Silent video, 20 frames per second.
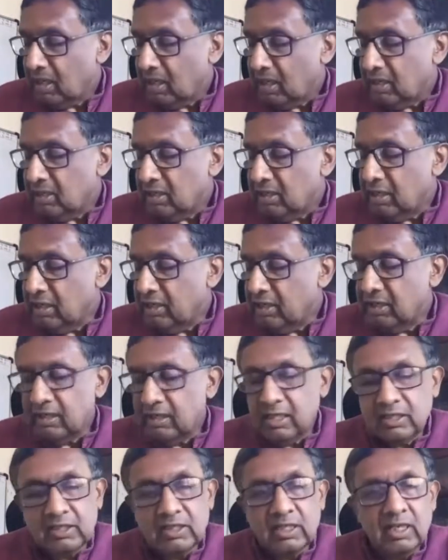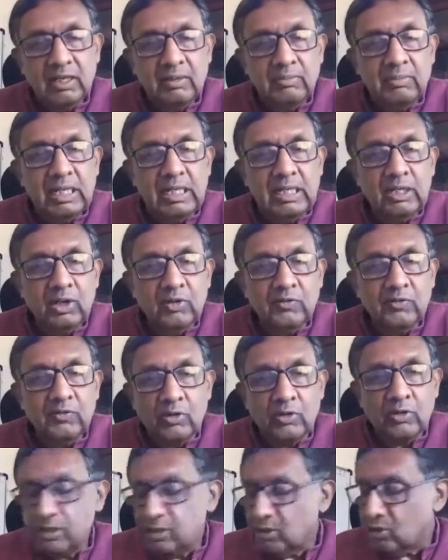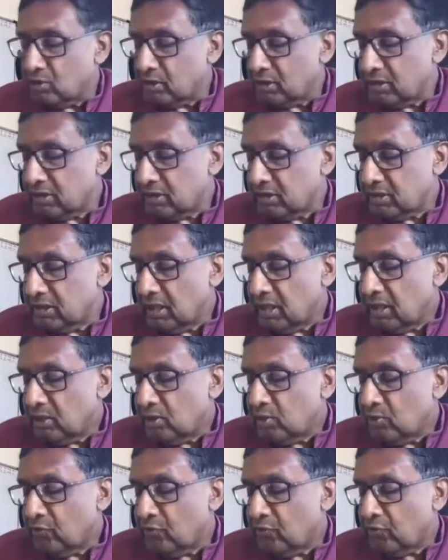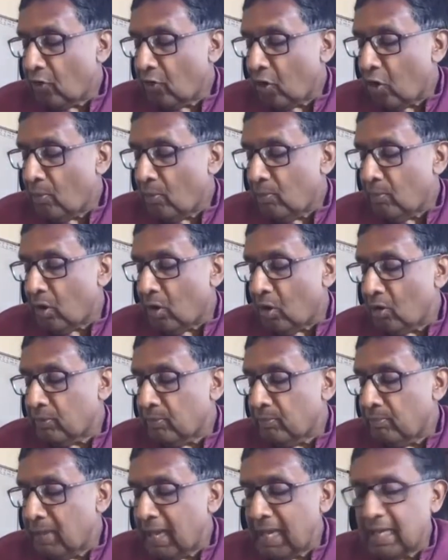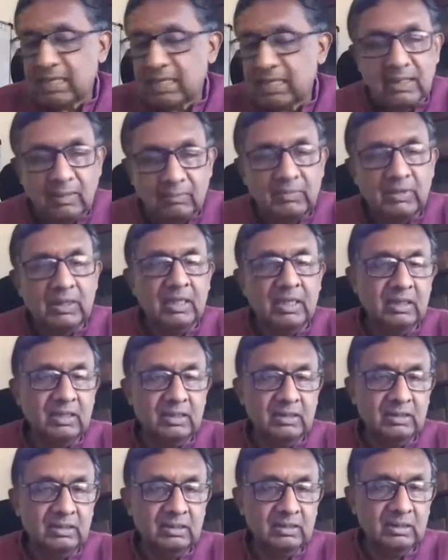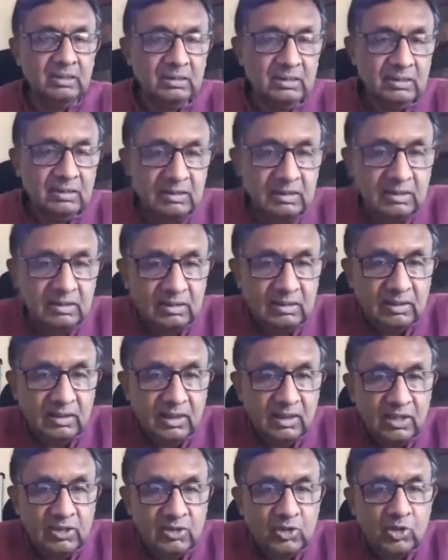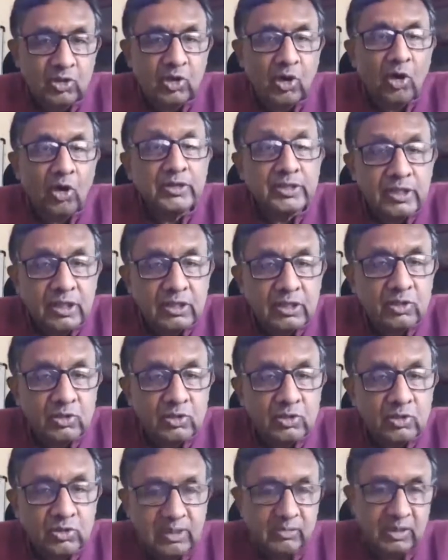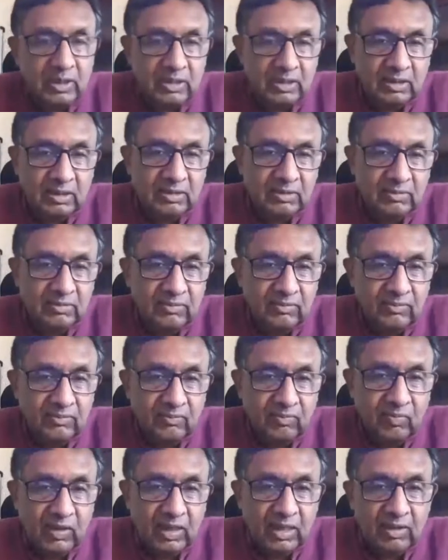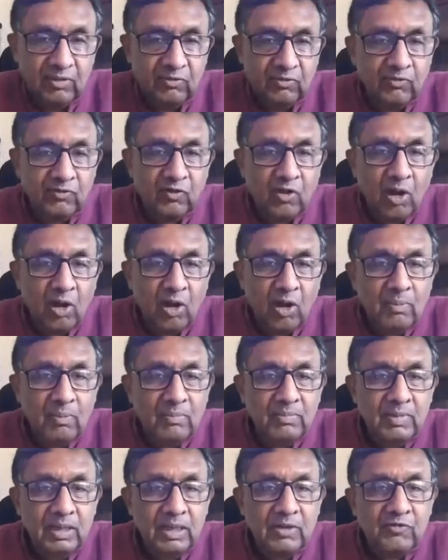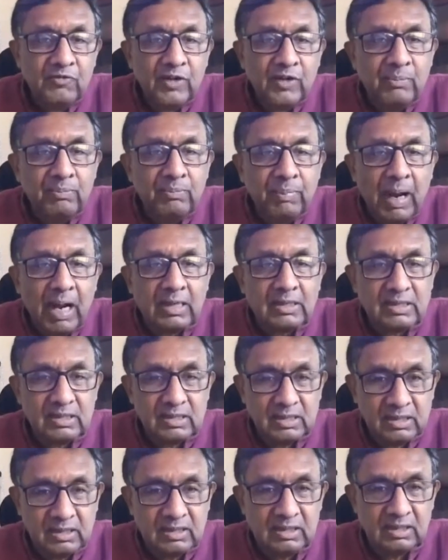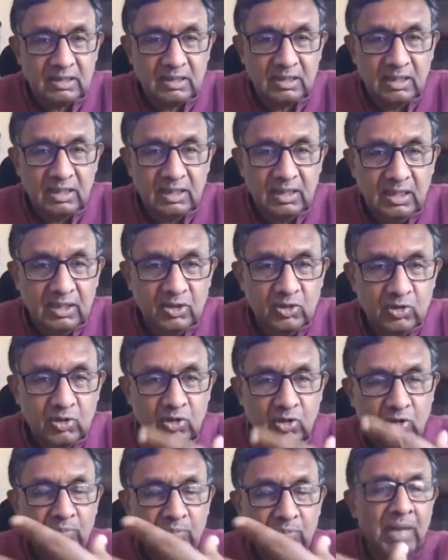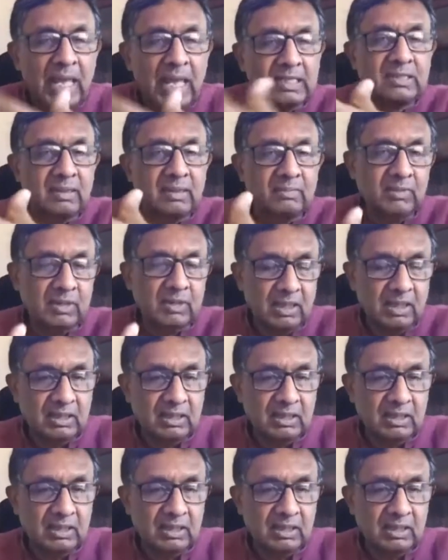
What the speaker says: The dictionary meaning of constitute is to form or make something, is to constitute something from different parts, to make something.